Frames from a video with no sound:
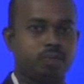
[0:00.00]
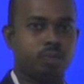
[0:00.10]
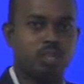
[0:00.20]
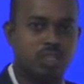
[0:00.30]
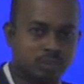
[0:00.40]

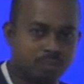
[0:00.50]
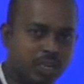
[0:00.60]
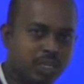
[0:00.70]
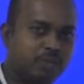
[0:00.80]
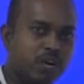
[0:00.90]
We are
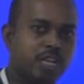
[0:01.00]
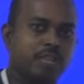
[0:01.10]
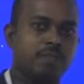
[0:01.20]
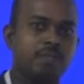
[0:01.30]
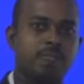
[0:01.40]
simply
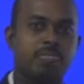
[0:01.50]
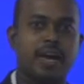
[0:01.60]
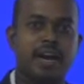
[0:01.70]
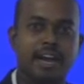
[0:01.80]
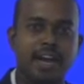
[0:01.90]
defining
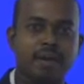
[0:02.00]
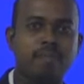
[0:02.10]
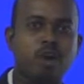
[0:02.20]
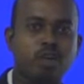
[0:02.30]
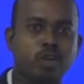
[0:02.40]
the AM
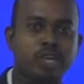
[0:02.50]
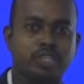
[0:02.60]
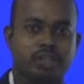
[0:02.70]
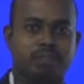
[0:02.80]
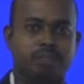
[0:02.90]

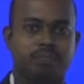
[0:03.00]
modulation.